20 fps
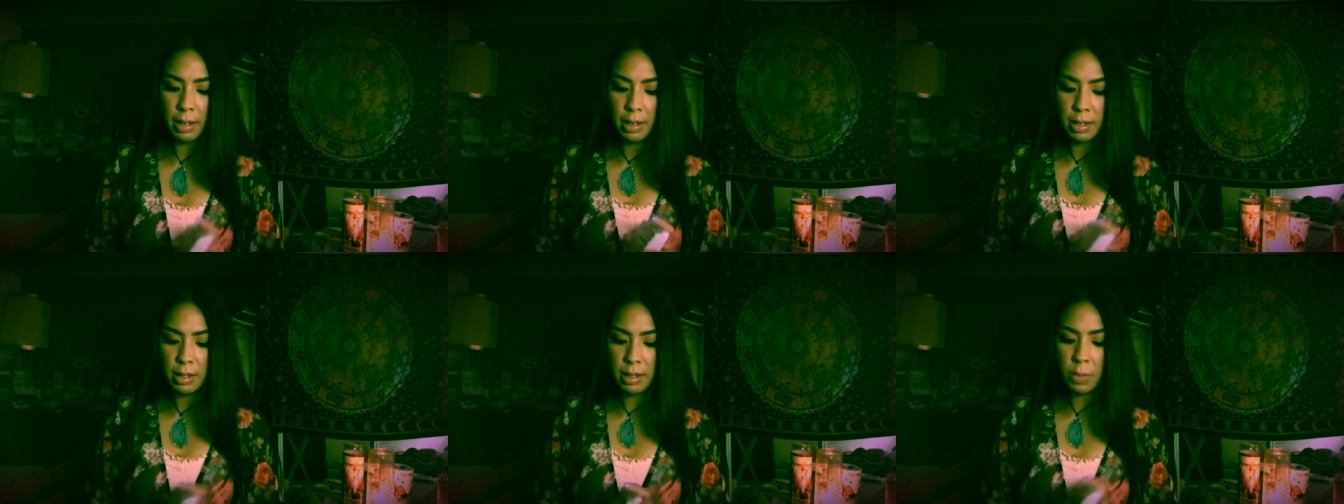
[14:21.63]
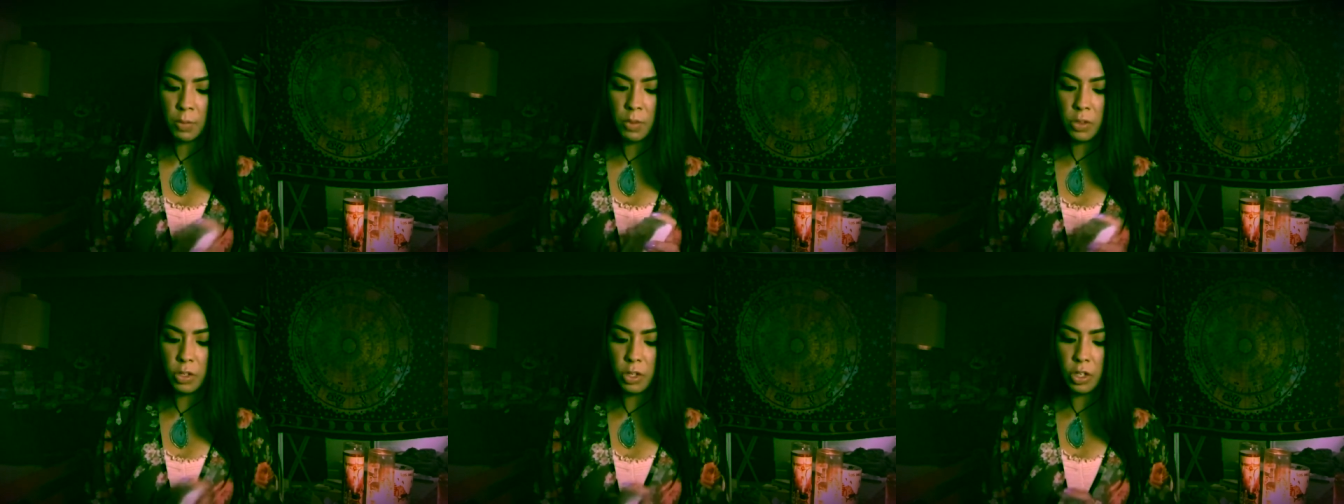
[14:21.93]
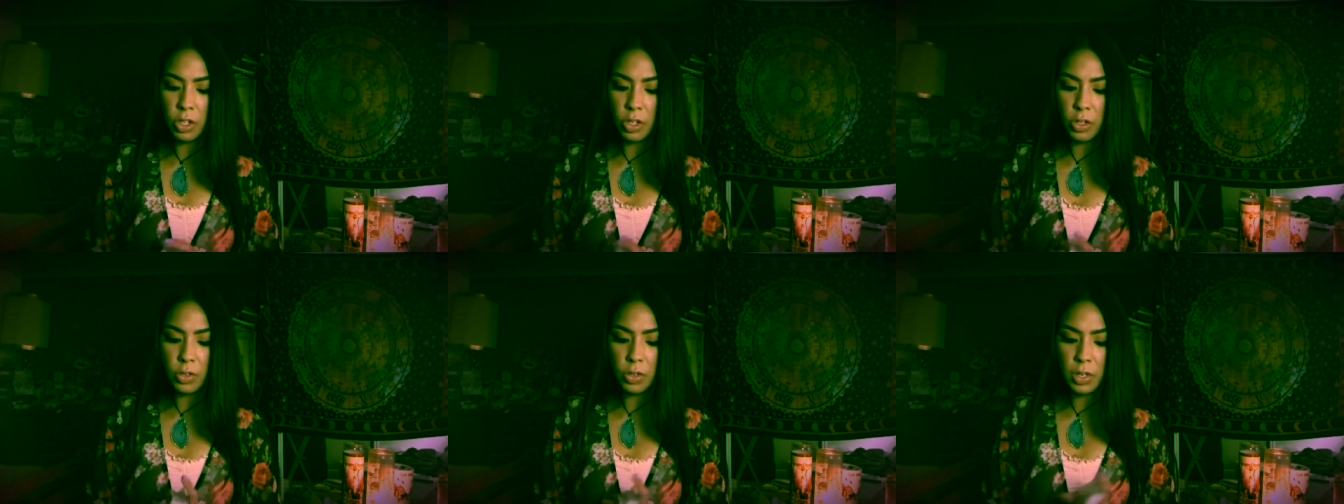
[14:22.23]

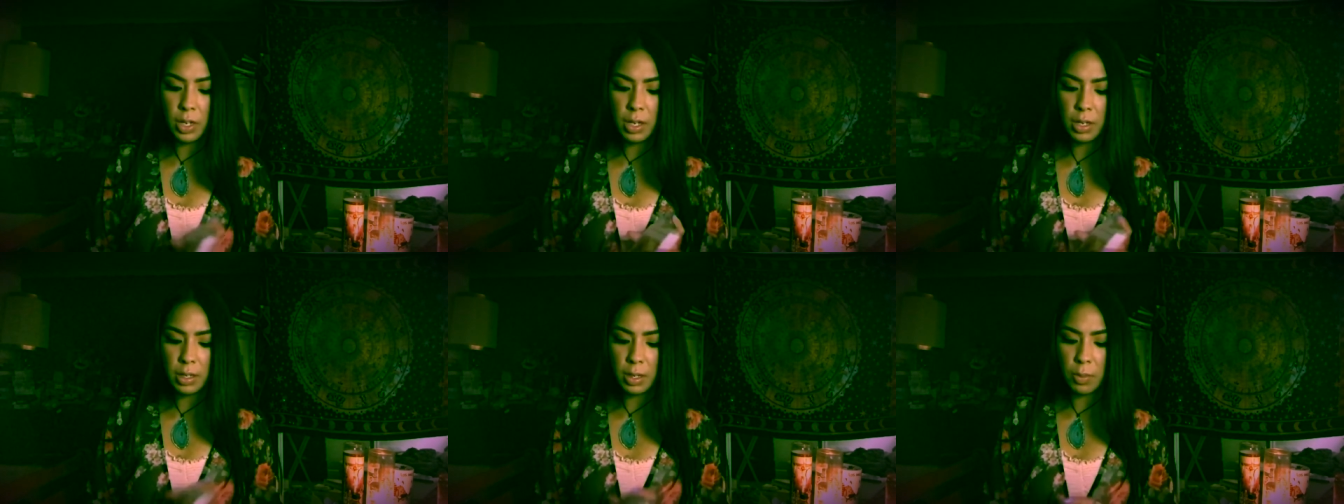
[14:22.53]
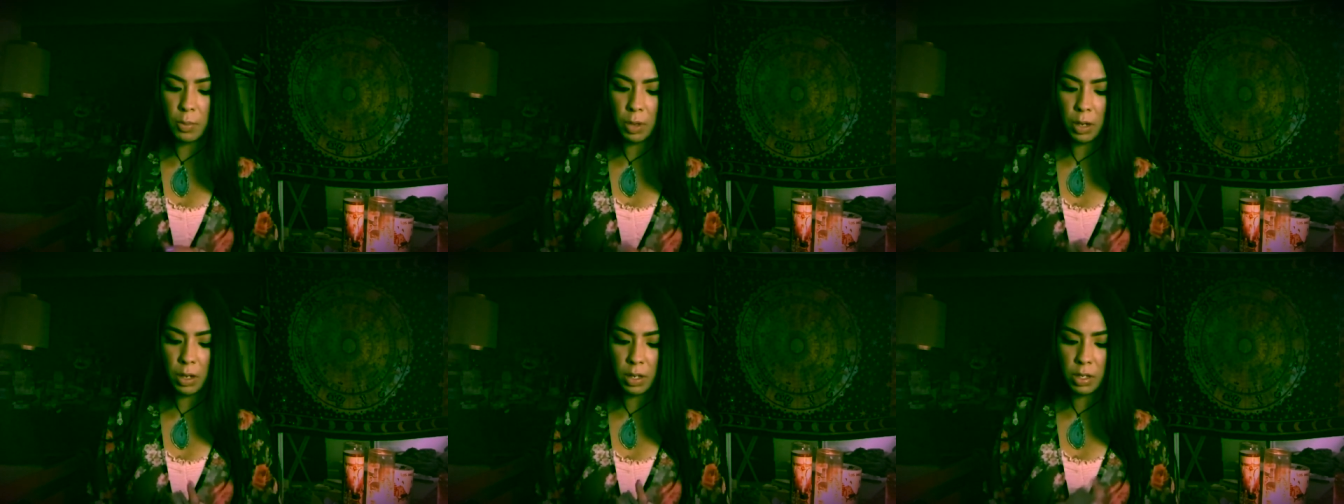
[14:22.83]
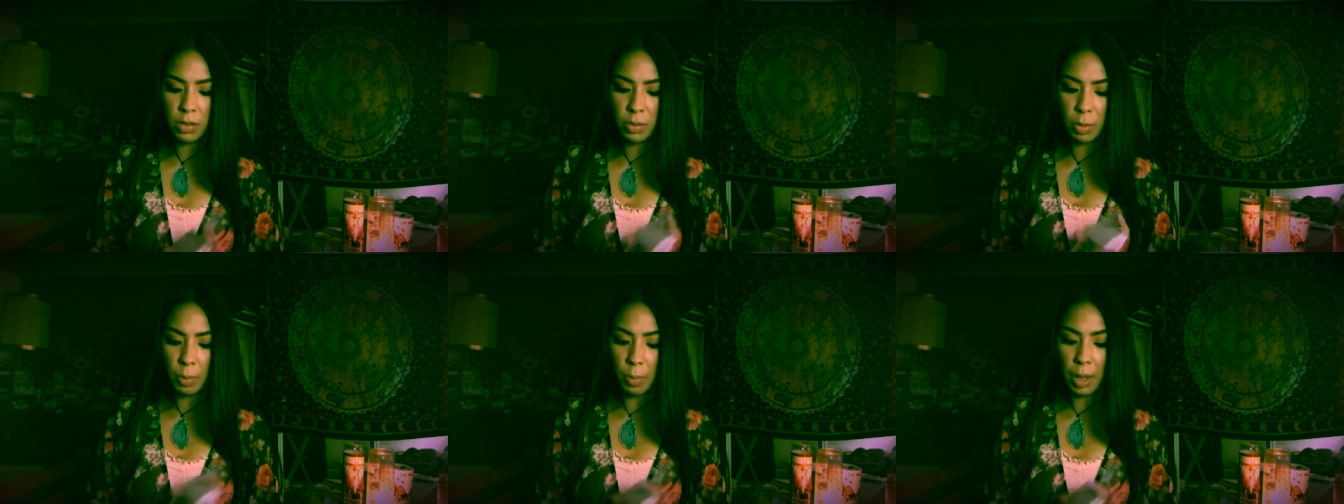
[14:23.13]
Someone's using someone
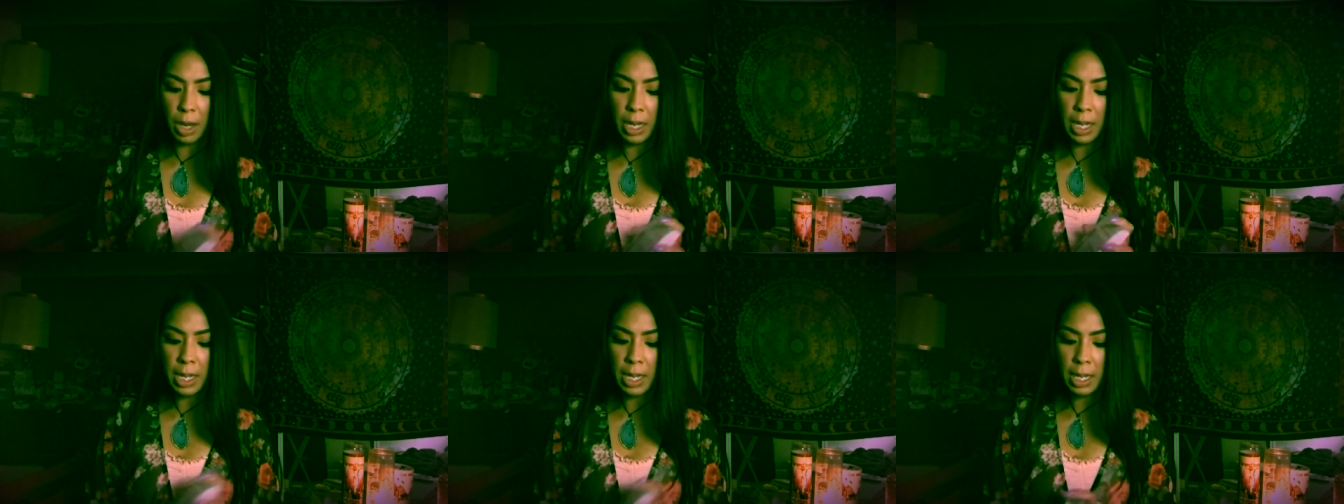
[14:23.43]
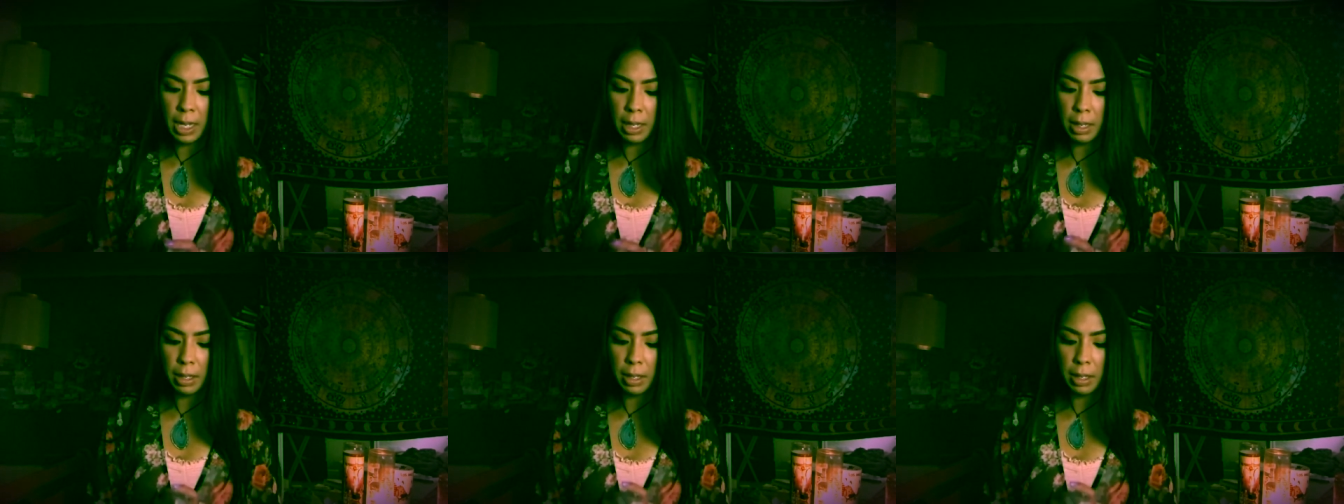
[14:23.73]
else for money.